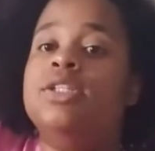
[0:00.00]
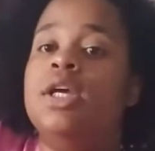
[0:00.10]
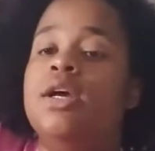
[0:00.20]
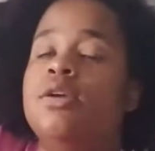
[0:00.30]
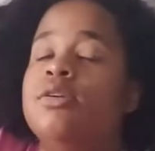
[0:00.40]

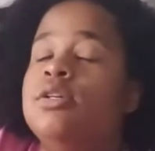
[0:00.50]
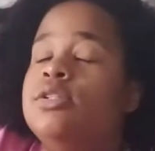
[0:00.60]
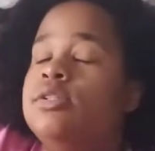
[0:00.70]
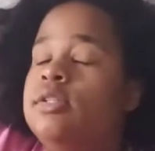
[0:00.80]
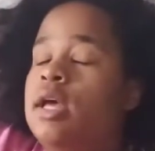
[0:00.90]
channel, and
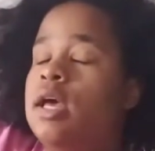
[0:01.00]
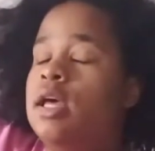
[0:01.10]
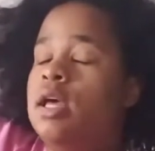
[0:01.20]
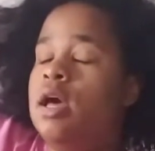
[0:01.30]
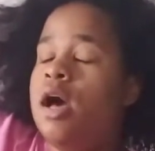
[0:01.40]
today
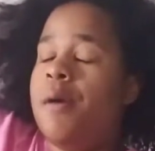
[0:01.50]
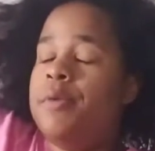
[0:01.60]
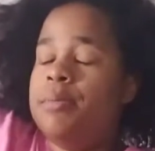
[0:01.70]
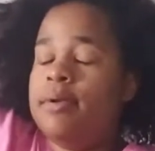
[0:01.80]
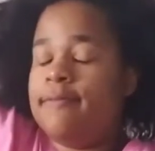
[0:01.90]
I'm
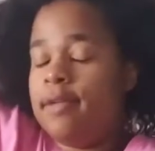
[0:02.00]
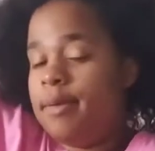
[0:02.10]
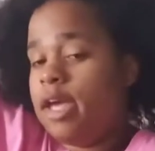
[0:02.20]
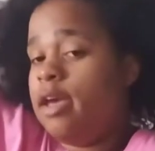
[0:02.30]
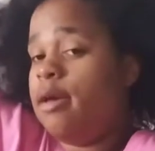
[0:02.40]
gonna be
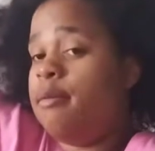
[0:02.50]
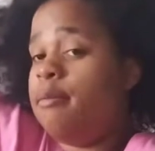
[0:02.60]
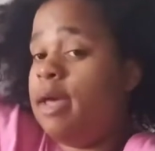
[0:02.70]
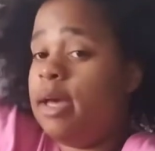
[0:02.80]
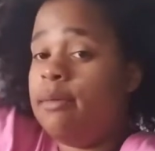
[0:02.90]
filming a
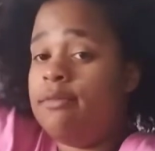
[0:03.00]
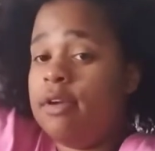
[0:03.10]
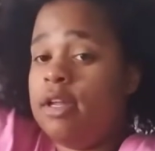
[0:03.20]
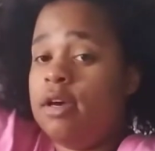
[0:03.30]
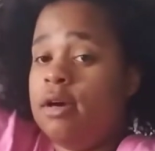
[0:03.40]
makeup
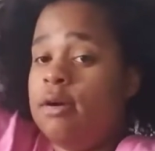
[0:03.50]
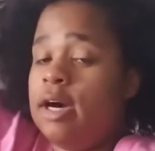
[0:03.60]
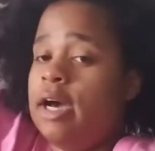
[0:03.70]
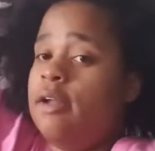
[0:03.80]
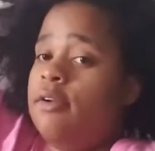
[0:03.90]
video.
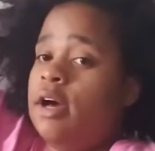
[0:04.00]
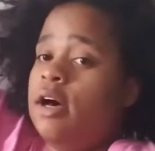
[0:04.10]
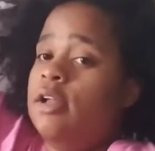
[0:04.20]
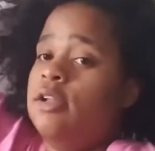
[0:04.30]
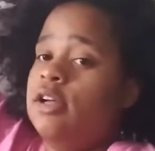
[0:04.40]
I do
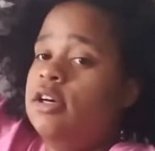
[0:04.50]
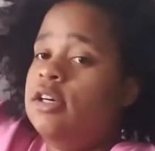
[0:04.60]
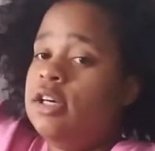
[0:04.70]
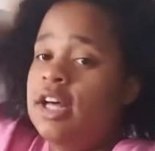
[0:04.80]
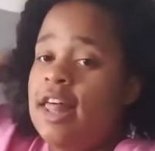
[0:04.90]
not look
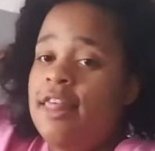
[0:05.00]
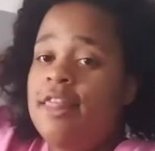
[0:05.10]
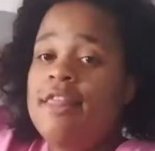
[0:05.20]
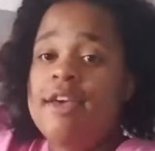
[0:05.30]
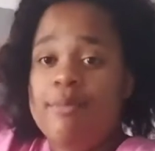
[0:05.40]

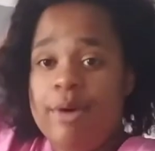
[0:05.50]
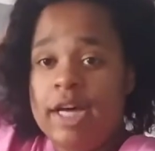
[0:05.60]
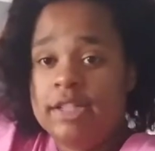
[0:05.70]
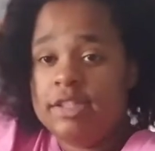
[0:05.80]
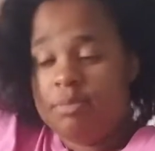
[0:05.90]
the
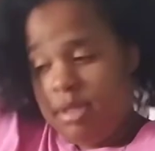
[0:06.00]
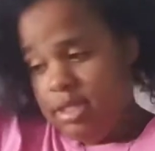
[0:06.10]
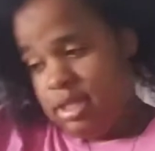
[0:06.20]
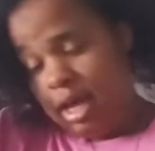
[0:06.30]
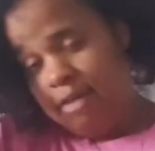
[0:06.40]
best
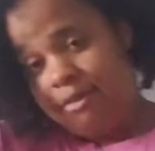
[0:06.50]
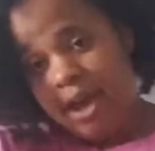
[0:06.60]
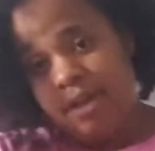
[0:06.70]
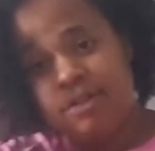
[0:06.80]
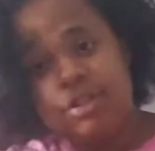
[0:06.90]
because I have
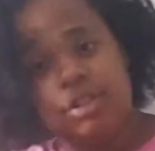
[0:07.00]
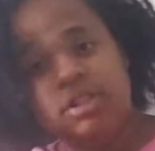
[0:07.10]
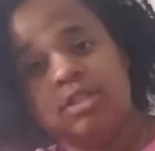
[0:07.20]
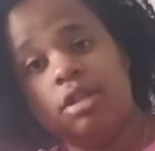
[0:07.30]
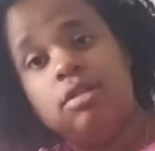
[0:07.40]

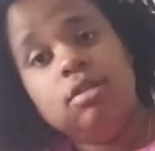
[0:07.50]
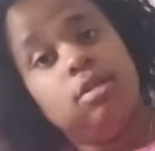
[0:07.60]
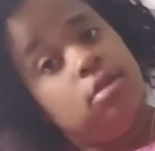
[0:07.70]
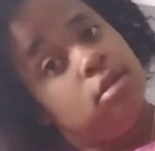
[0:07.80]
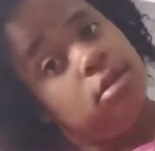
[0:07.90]
allergies,
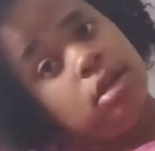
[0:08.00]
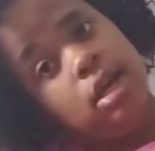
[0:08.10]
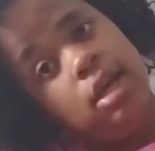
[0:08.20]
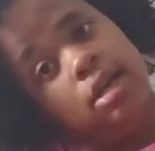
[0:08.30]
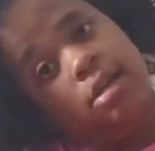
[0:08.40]

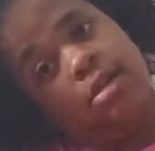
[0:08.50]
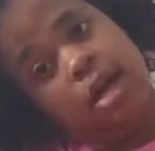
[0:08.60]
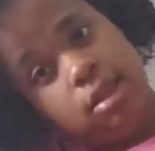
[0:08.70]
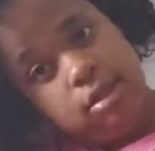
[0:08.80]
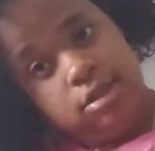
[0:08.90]
and
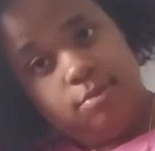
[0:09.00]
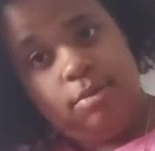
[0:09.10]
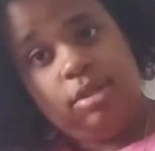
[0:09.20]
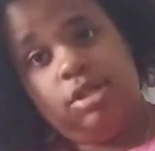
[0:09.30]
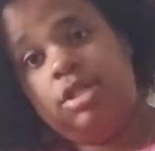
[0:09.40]

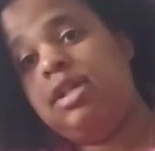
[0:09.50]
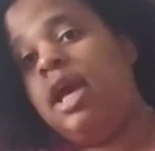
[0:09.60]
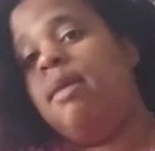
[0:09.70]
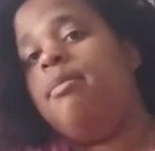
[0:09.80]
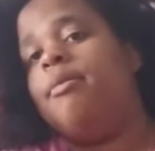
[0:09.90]

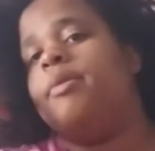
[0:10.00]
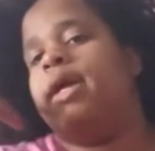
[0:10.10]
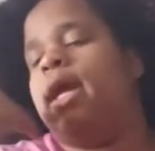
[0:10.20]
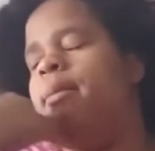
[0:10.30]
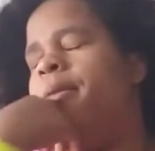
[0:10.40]
we
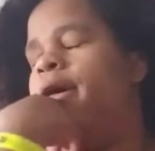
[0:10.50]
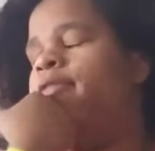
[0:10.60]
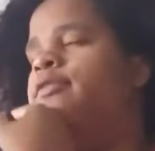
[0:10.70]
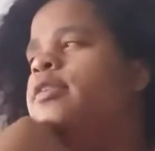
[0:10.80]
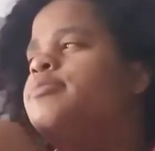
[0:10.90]
came back
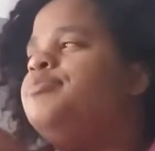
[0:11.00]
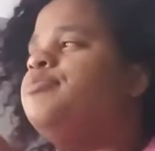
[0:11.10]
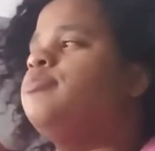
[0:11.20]
from